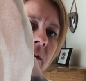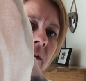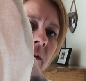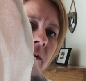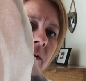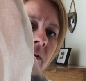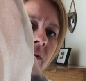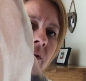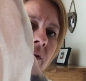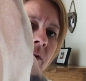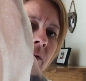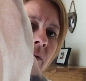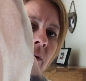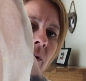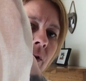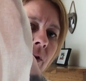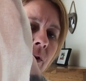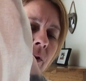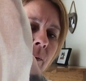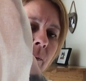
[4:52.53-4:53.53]
So it's still
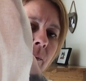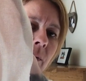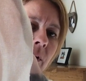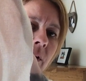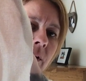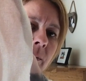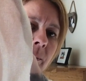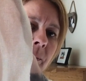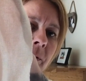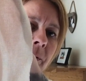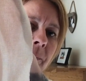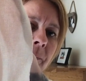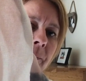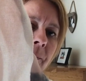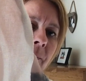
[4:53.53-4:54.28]
got a hoop mark, but